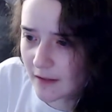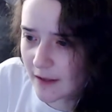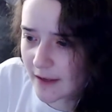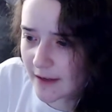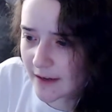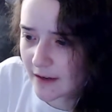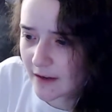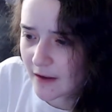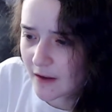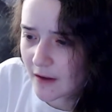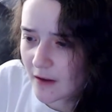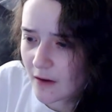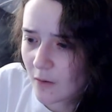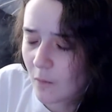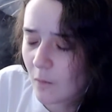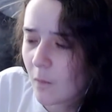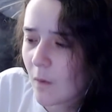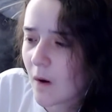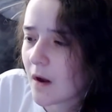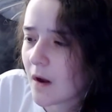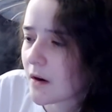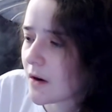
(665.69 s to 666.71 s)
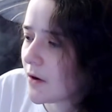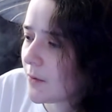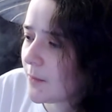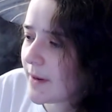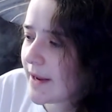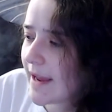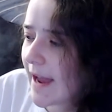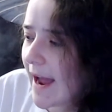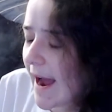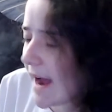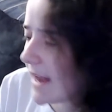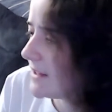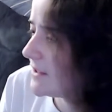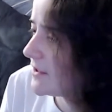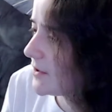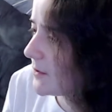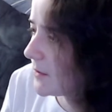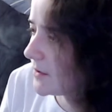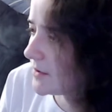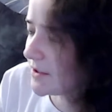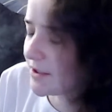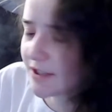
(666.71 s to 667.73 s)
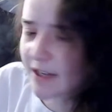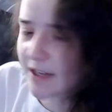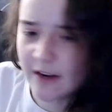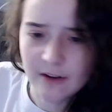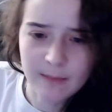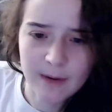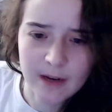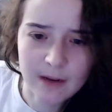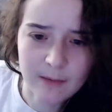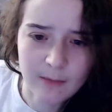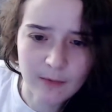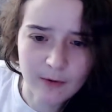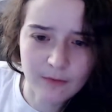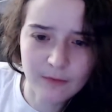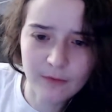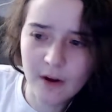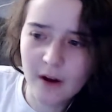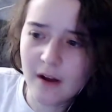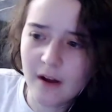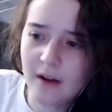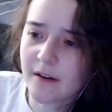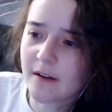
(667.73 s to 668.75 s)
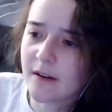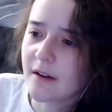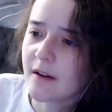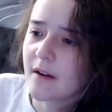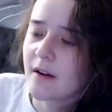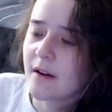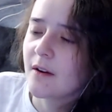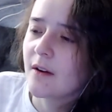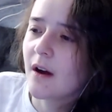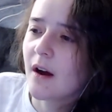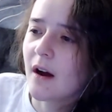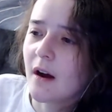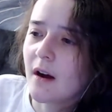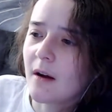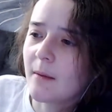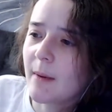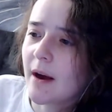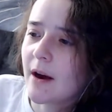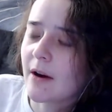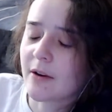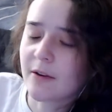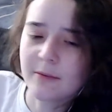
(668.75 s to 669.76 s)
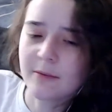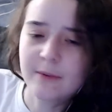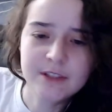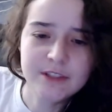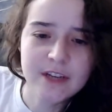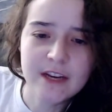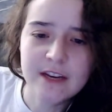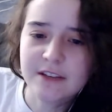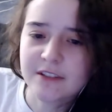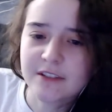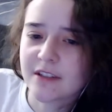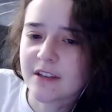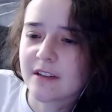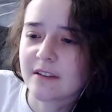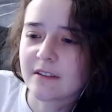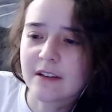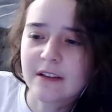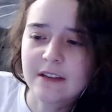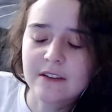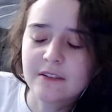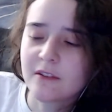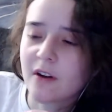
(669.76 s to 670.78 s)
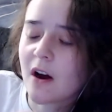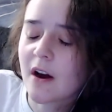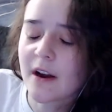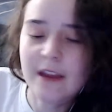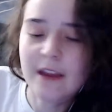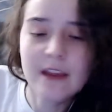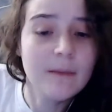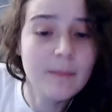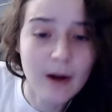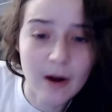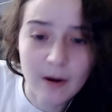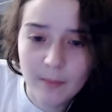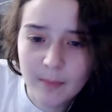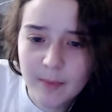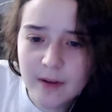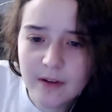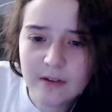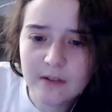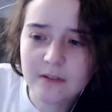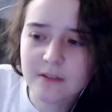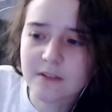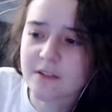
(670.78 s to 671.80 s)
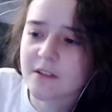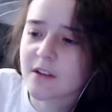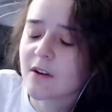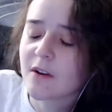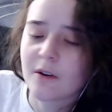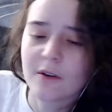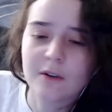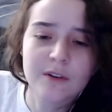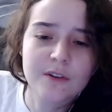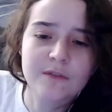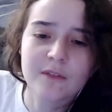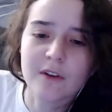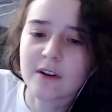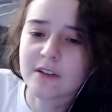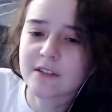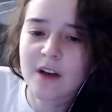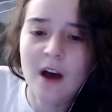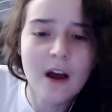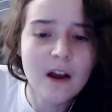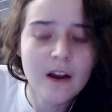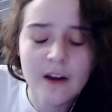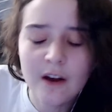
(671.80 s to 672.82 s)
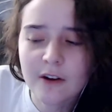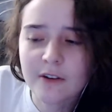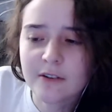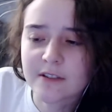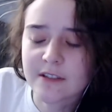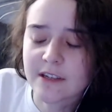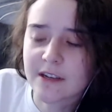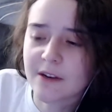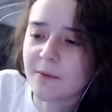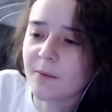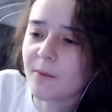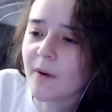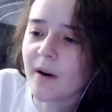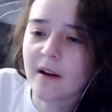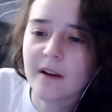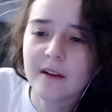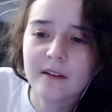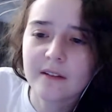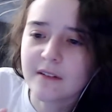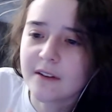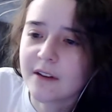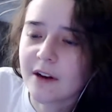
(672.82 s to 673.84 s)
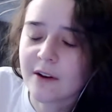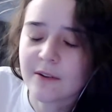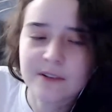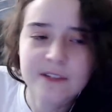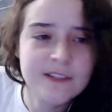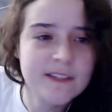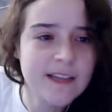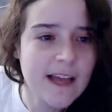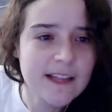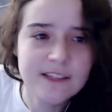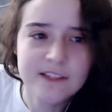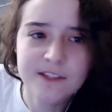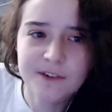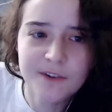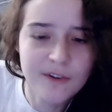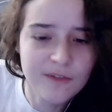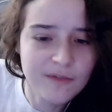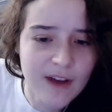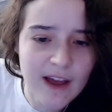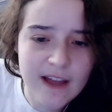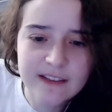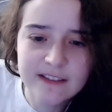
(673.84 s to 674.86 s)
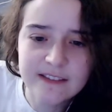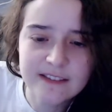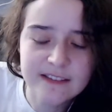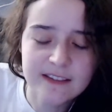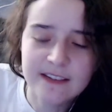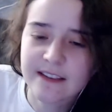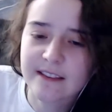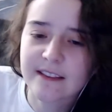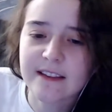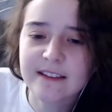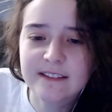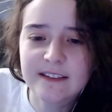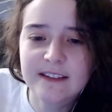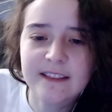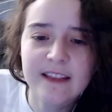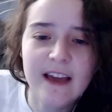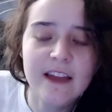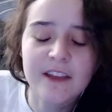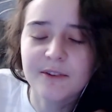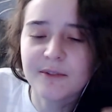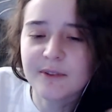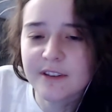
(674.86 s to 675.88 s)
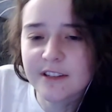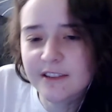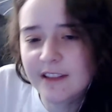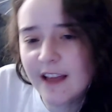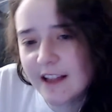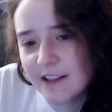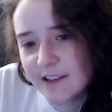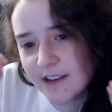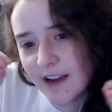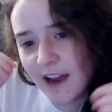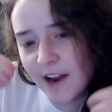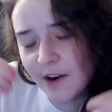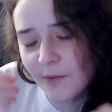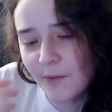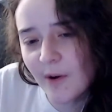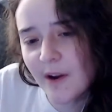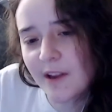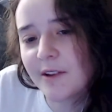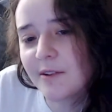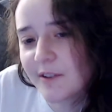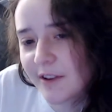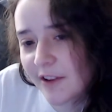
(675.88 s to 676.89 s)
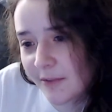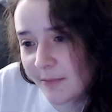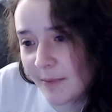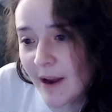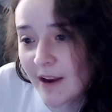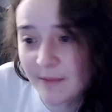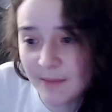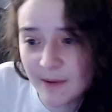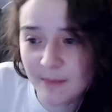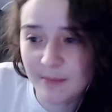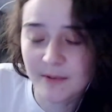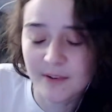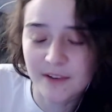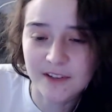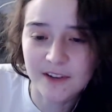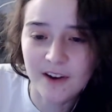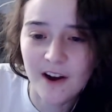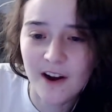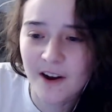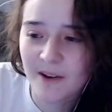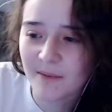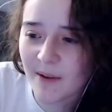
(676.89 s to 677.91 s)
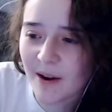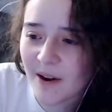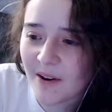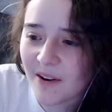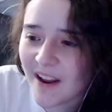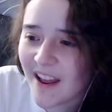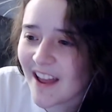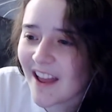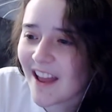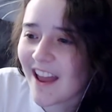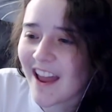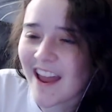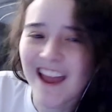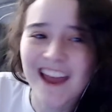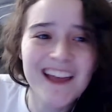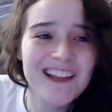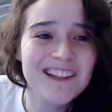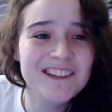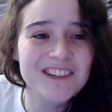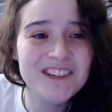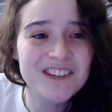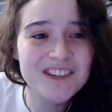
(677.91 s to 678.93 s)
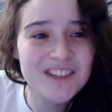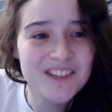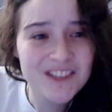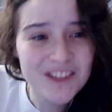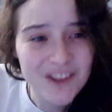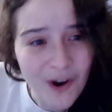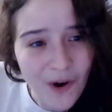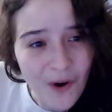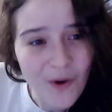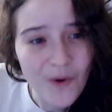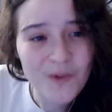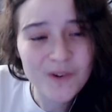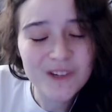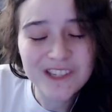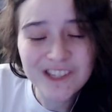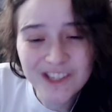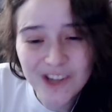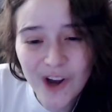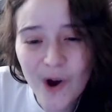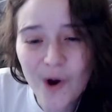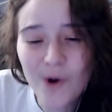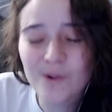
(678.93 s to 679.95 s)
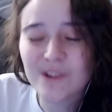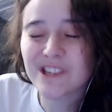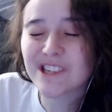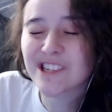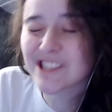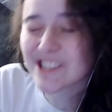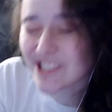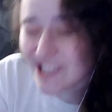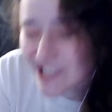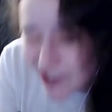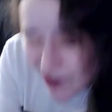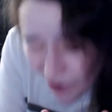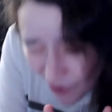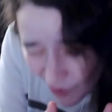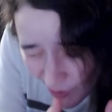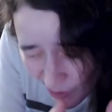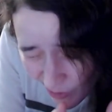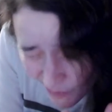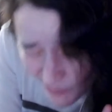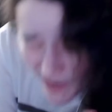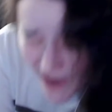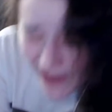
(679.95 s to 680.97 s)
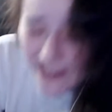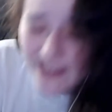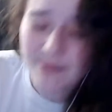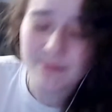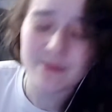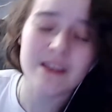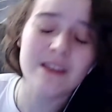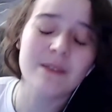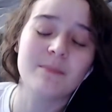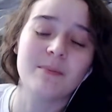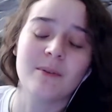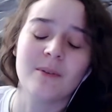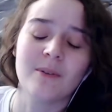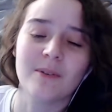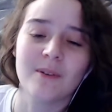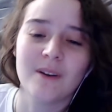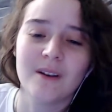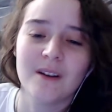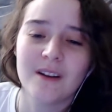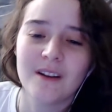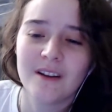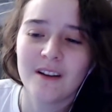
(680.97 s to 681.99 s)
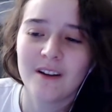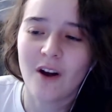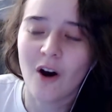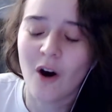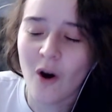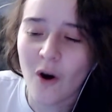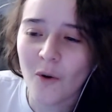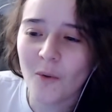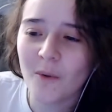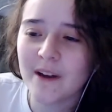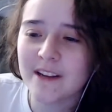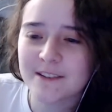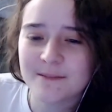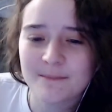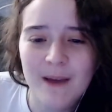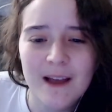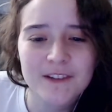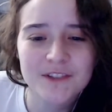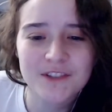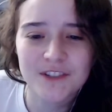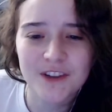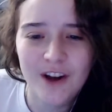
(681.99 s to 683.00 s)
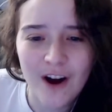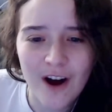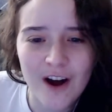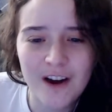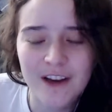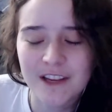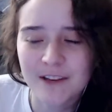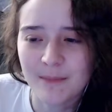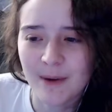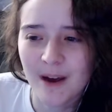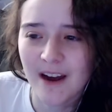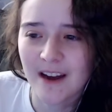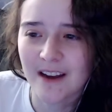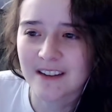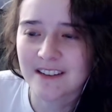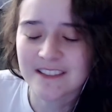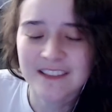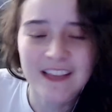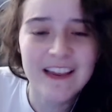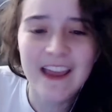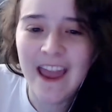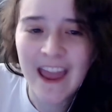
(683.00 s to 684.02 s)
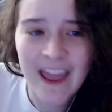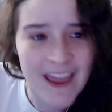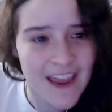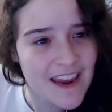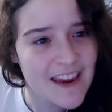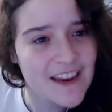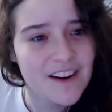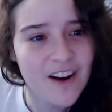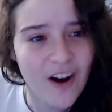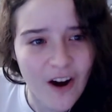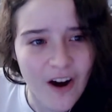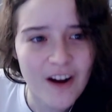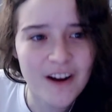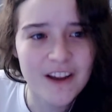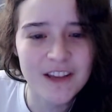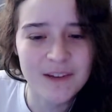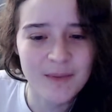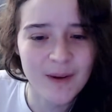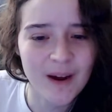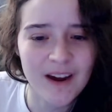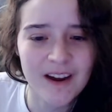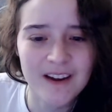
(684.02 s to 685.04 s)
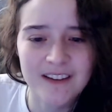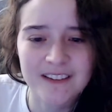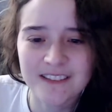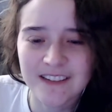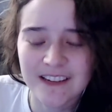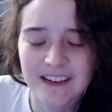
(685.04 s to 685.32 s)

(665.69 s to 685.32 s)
Like, what could we add to World of Chel to make it more fun? How can we change it? Like, talking about builds, or as far as HUT goes, like what, you know, sets or events, like things like that. That's kind of what you expect people to talk about. And so many people always mention hockey bags. They hate hockey bags.